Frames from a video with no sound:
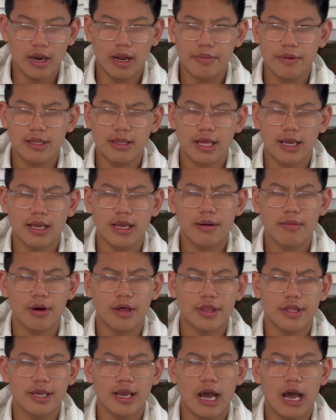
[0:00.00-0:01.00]
I mean, like, come
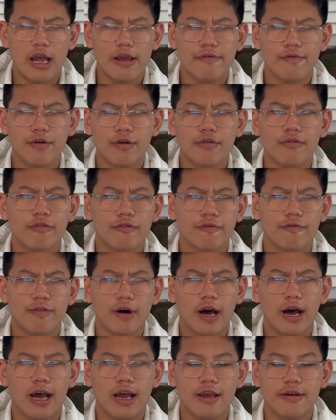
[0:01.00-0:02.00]
on, the iPhone
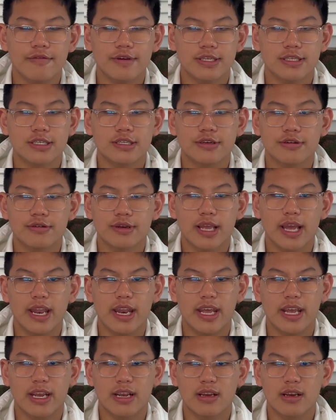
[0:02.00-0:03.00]
5 is still
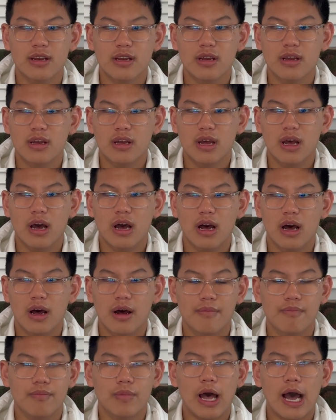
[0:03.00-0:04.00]
getting
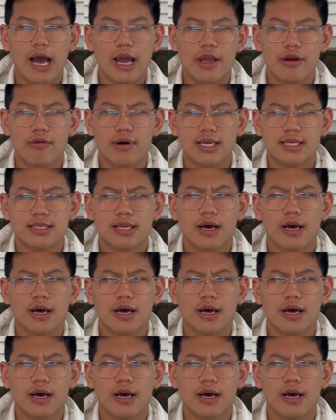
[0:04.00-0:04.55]
iOS